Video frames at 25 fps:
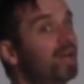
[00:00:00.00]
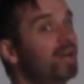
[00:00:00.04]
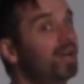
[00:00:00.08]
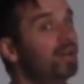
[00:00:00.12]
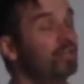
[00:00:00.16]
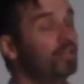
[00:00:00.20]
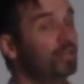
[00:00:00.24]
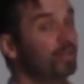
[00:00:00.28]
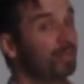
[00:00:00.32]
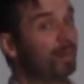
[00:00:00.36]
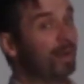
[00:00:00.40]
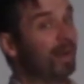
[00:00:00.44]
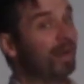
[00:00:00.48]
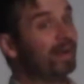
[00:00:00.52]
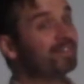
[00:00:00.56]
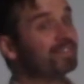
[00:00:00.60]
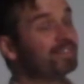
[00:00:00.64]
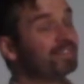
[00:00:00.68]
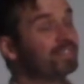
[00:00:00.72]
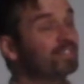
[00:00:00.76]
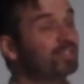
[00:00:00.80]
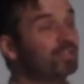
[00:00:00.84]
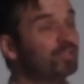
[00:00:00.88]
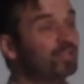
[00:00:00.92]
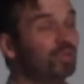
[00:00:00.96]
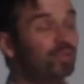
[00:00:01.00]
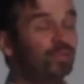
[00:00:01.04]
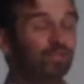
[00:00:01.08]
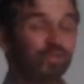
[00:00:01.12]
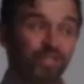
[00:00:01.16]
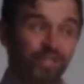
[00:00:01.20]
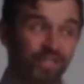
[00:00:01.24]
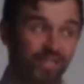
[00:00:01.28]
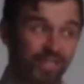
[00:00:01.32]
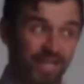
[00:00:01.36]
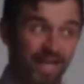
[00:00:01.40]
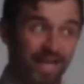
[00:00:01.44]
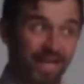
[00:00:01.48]
your parents still told you
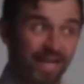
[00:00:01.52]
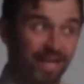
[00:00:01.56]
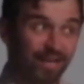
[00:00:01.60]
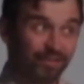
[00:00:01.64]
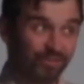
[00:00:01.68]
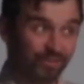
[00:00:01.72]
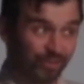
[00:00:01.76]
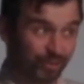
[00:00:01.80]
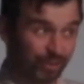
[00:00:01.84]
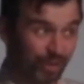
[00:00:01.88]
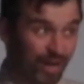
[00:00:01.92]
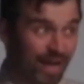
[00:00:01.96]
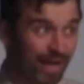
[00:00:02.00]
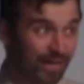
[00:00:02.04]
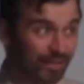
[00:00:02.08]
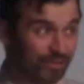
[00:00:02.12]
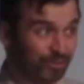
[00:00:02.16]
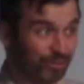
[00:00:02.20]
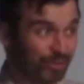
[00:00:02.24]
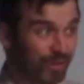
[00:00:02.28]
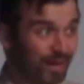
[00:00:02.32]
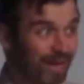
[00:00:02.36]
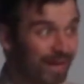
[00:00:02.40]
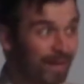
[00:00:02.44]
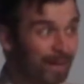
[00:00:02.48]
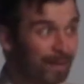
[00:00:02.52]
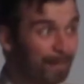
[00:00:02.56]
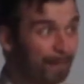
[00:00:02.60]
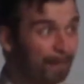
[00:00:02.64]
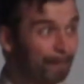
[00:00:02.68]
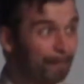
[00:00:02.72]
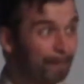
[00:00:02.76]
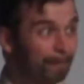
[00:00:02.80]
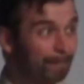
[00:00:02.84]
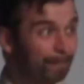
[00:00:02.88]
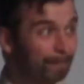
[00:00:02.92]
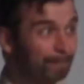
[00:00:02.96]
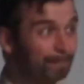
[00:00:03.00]
to take out the trash, right?
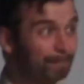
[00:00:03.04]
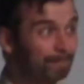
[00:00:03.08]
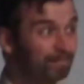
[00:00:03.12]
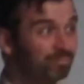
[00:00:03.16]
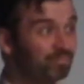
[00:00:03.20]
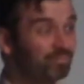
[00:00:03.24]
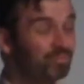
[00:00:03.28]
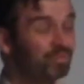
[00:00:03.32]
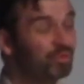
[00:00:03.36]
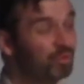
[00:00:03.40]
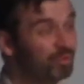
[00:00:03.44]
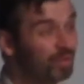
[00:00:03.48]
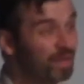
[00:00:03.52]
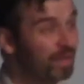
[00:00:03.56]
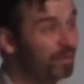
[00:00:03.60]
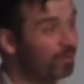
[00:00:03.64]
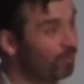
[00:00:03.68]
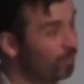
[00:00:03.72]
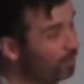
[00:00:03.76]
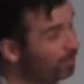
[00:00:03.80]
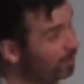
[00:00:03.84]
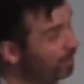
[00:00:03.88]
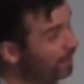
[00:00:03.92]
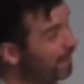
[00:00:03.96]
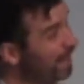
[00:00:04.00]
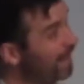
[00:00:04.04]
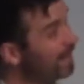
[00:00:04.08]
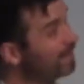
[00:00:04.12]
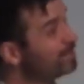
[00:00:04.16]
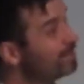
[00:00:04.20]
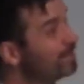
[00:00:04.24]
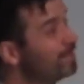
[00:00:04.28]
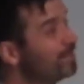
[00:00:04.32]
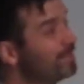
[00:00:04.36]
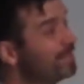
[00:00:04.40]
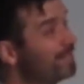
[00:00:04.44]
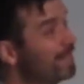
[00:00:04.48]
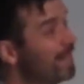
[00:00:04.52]
Do they normally ask
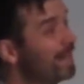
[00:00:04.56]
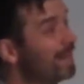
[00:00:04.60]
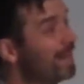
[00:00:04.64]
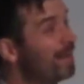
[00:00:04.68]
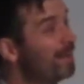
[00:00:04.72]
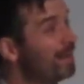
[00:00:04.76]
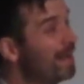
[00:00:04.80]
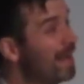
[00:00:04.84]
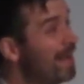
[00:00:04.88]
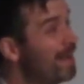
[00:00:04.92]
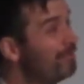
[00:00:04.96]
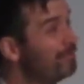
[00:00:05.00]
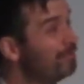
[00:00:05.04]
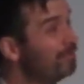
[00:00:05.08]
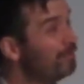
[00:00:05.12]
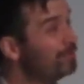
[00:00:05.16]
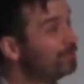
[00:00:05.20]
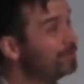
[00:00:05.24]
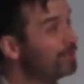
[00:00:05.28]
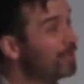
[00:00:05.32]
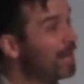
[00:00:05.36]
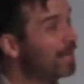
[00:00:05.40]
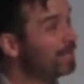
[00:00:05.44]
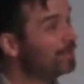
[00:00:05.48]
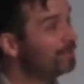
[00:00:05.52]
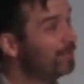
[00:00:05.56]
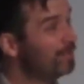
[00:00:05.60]
you to take out a half full trash